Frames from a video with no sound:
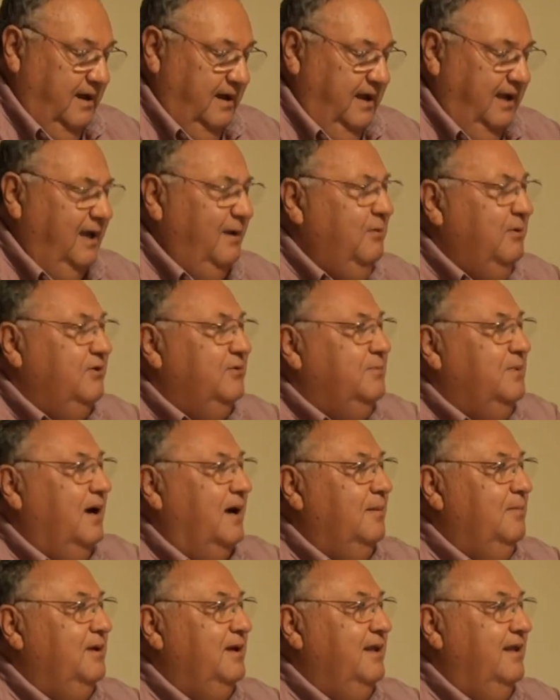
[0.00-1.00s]
He was
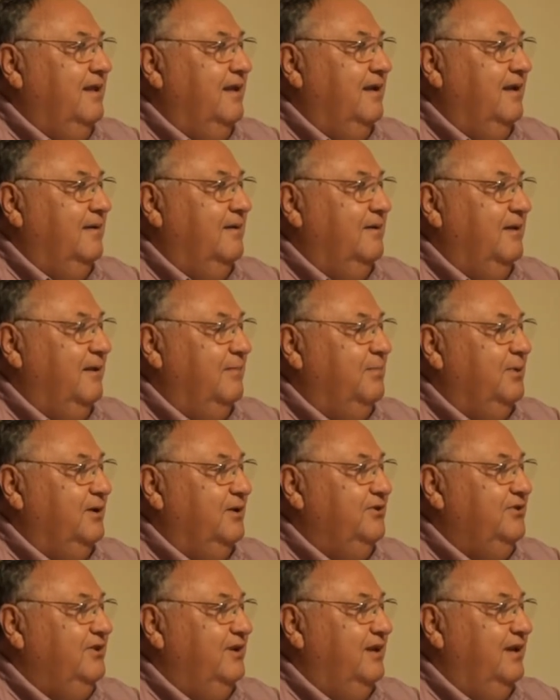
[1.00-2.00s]
probably the the
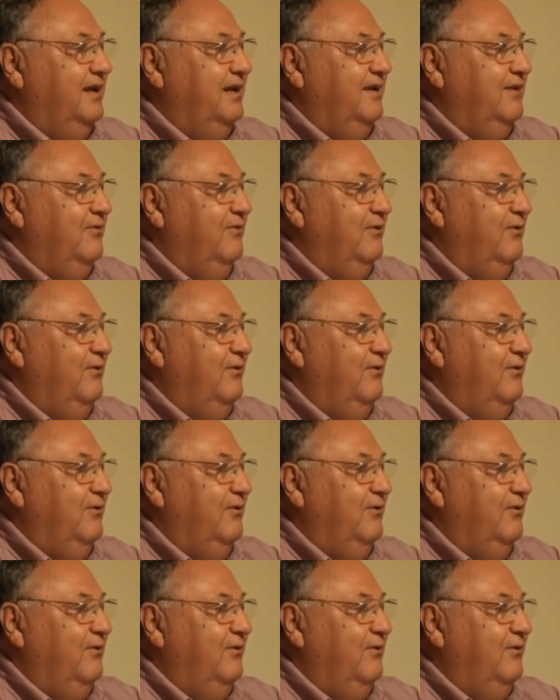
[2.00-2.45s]
person that